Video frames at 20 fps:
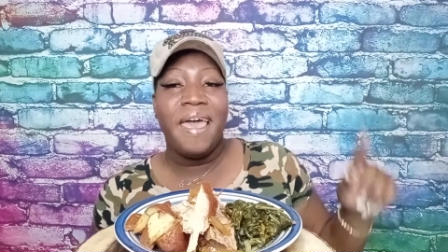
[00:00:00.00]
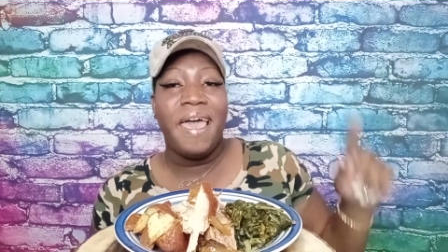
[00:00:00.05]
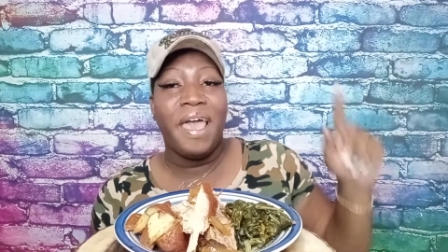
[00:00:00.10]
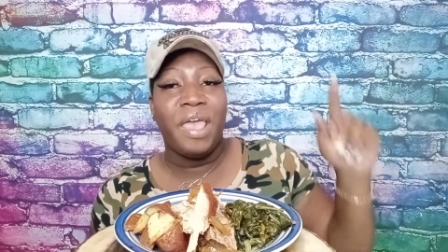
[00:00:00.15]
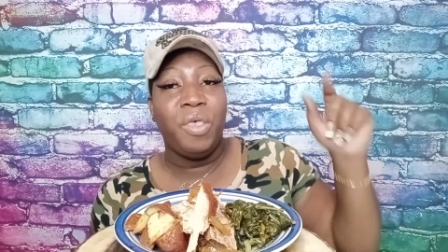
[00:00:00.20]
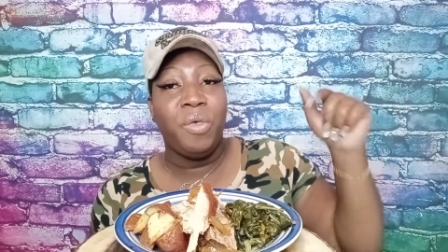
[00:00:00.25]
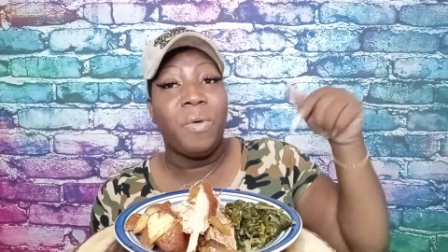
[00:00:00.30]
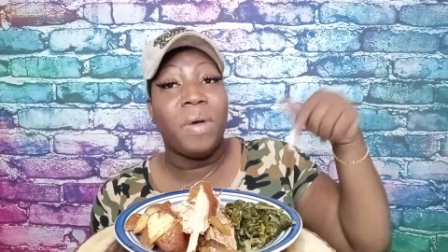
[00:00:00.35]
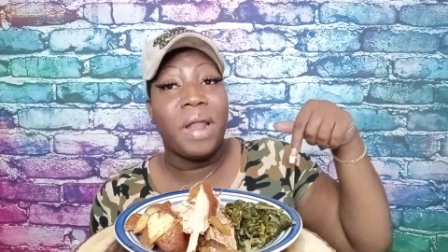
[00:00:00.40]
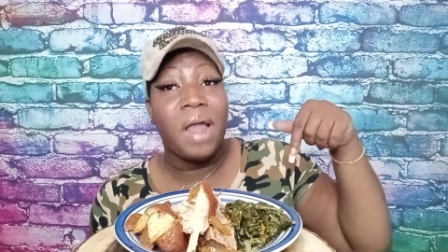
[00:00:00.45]

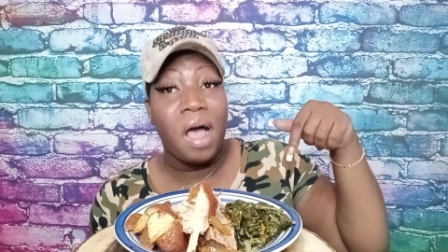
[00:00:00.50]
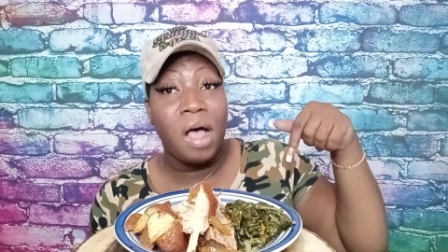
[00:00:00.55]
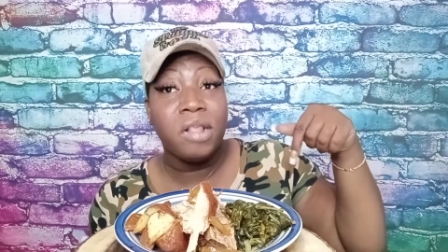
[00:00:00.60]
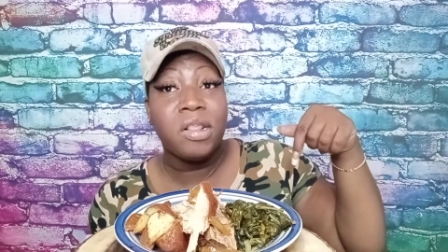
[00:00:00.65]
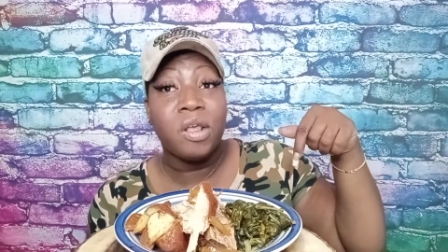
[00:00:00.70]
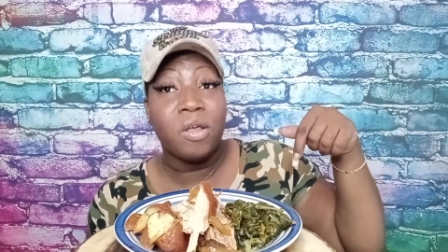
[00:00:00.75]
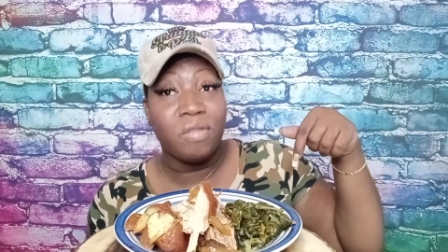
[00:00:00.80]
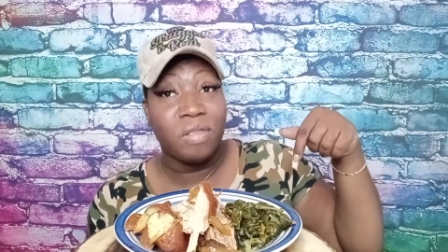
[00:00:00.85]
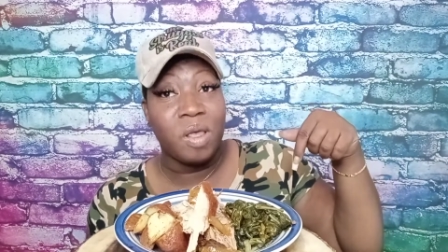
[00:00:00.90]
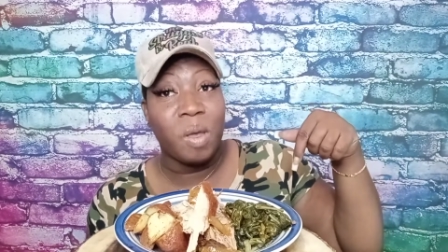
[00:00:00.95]
and you can
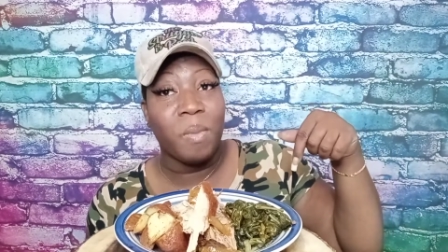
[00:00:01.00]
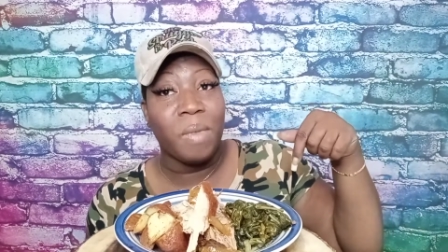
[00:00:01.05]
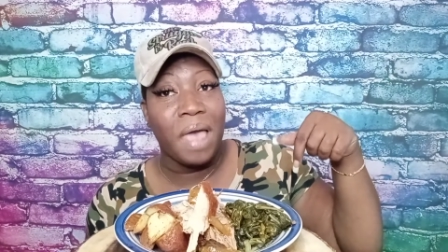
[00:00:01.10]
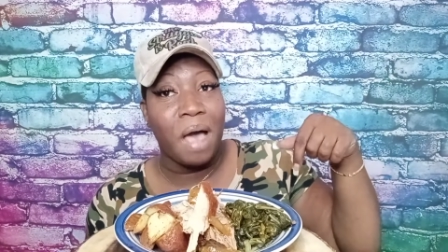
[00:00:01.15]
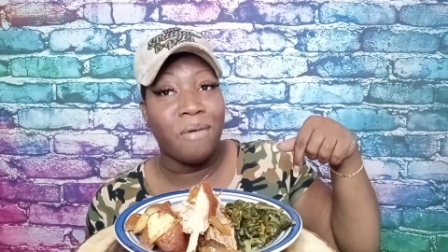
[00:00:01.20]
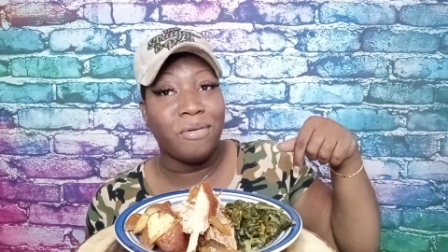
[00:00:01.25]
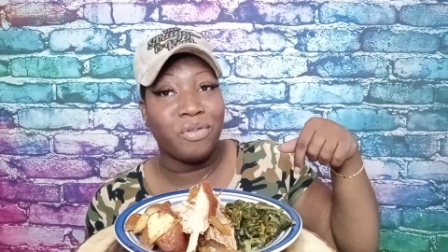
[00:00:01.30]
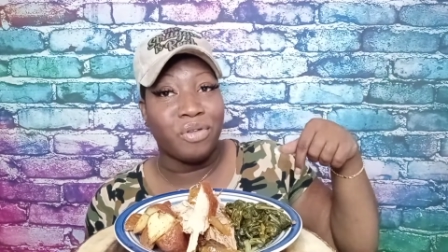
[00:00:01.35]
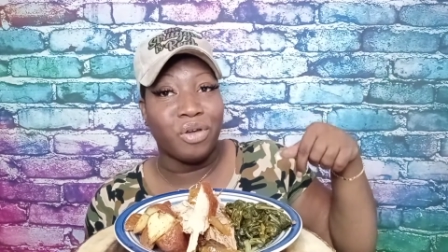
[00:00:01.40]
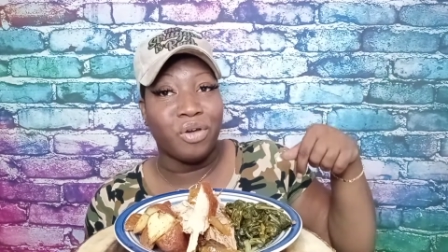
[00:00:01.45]
also tell me
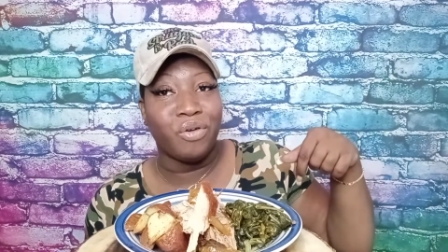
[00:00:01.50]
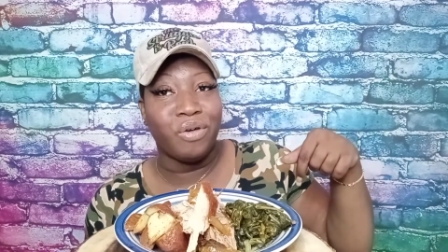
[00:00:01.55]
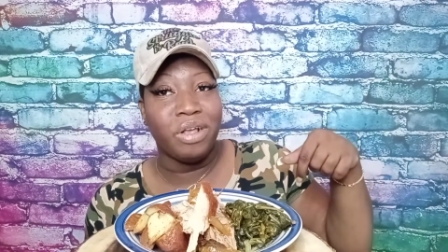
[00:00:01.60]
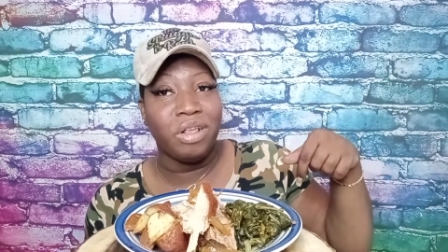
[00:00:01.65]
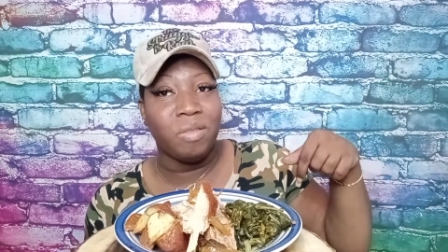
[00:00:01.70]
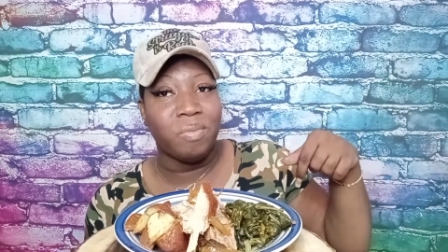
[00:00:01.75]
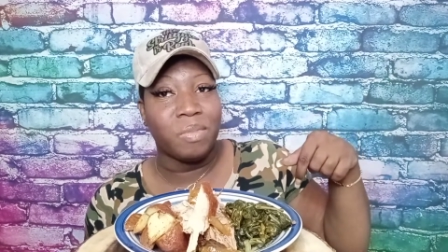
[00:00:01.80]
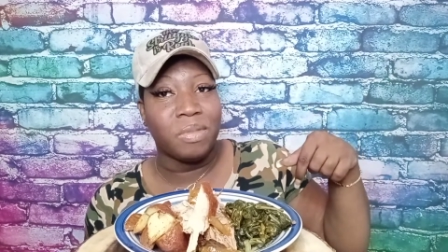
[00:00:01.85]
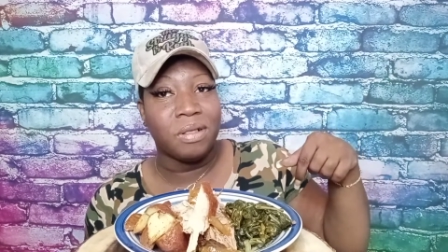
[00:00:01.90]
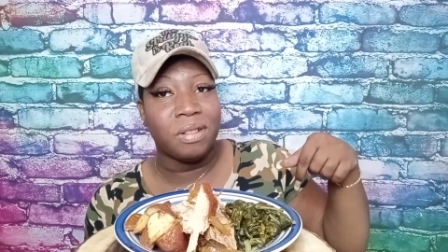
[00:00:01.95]
how was your
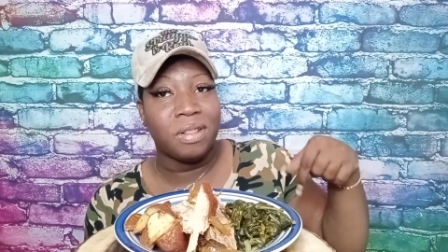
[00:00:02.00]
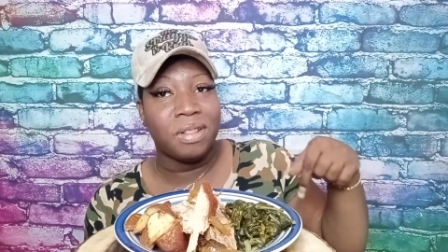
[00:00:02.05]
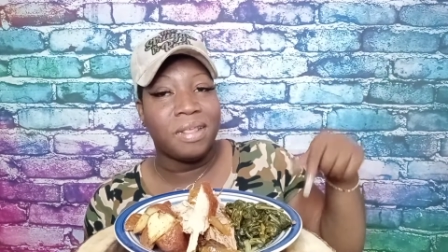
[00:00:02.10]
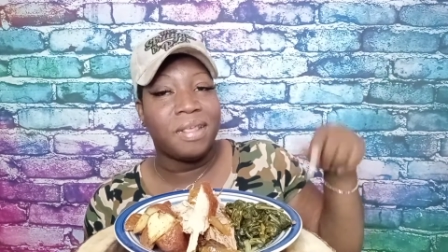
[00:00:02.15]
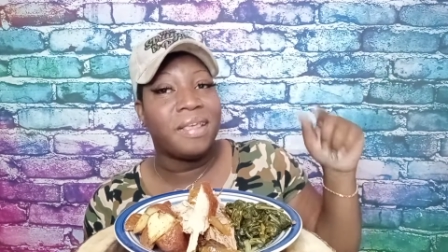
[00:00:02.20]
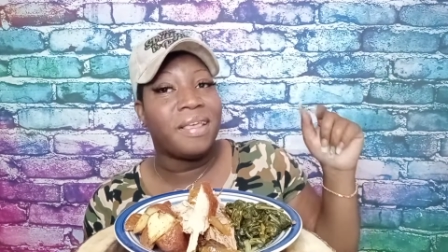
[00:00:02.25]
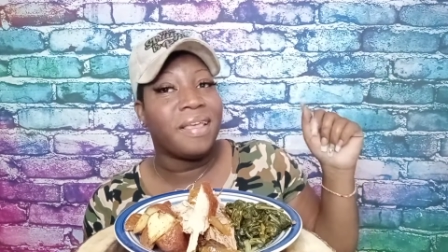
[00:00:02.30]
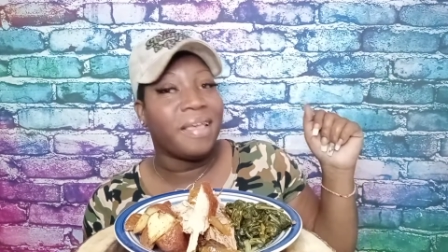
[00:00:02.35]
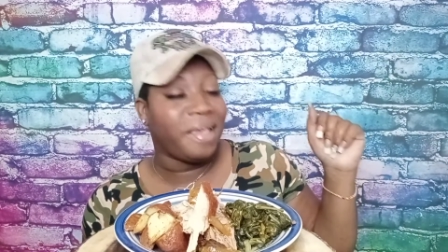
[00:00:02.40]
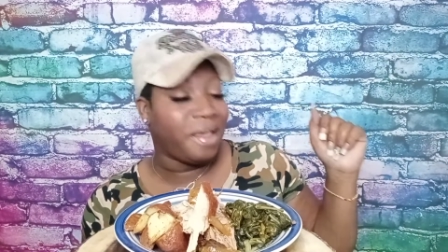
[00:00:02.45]
Christmas
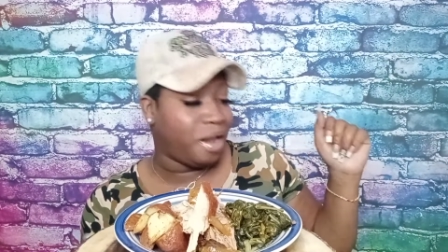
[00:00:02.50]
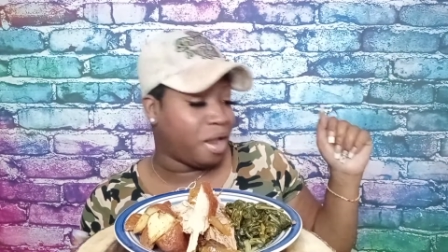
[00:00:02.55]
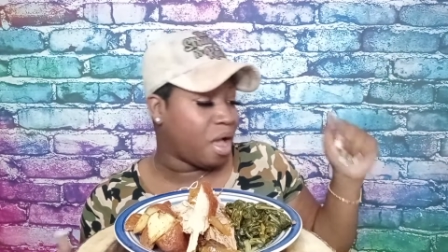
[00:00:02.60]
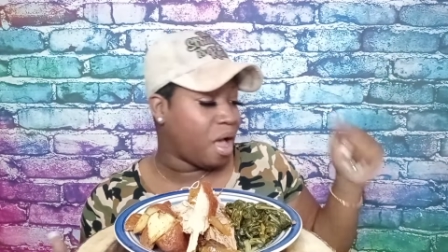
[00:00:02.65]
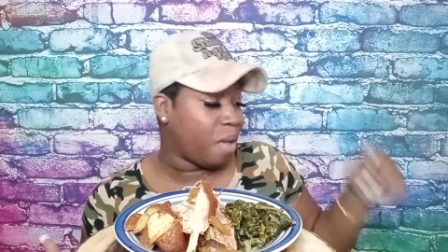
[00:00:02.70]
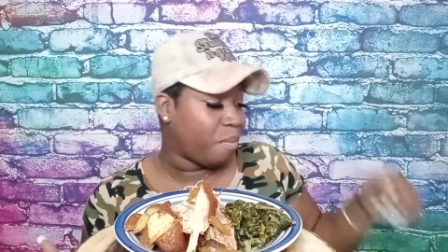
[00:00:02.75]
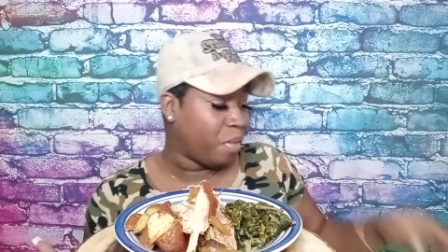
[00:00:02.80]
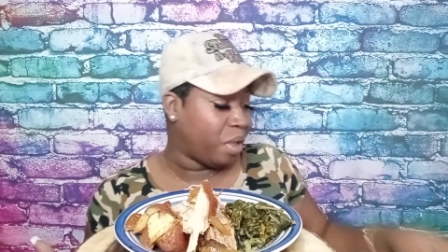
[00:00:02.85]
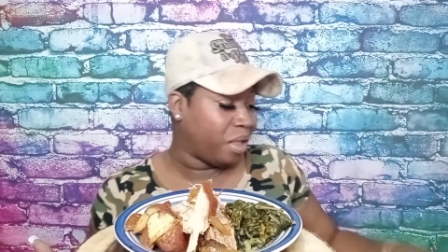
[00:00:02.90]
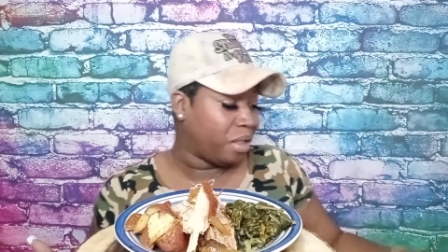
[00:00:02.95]
in the
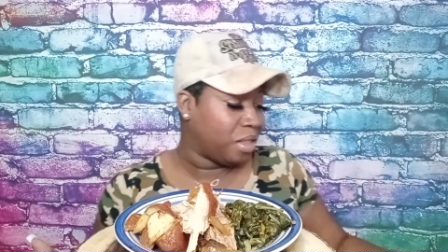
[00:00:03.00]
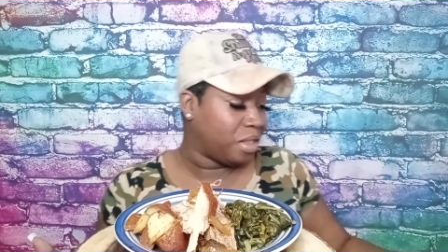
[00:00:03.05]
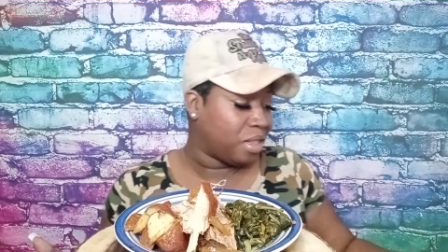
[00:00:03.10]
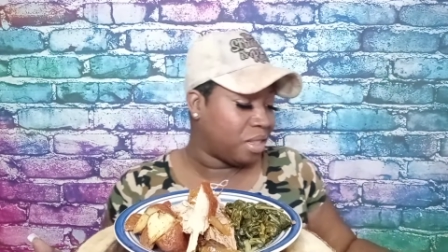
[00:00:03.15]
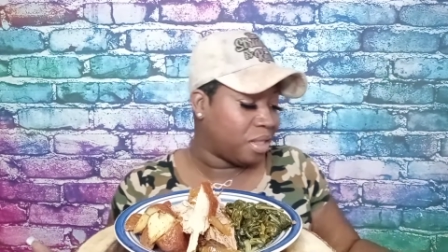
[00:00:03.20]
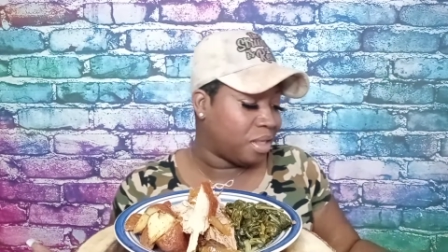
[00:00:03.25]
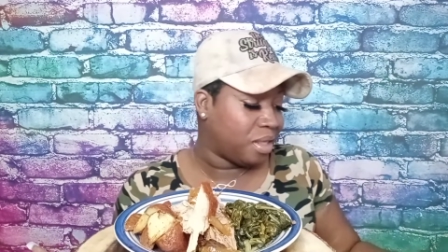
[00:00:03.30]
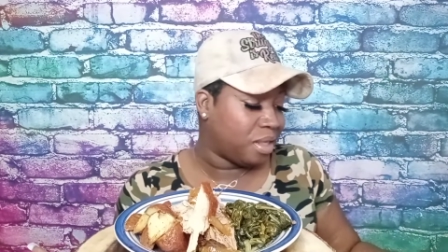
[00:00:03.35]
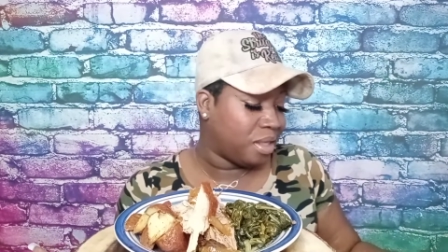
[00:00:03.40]
comments.